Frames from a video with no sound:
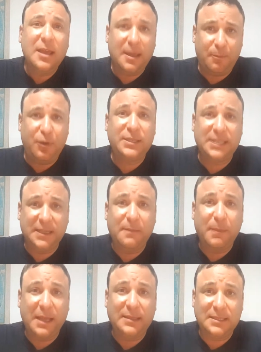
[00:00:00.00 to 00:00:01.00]
and pressing the
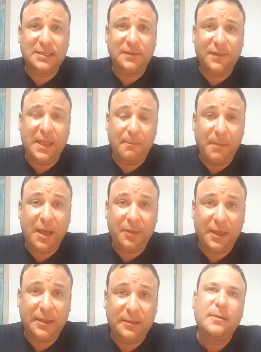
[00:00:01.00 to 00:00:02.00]
buttons of their
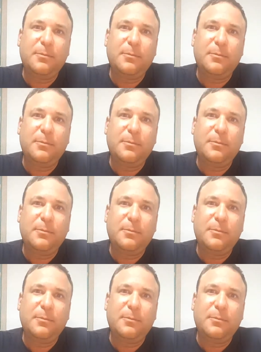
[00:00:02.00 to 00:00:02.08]
mother.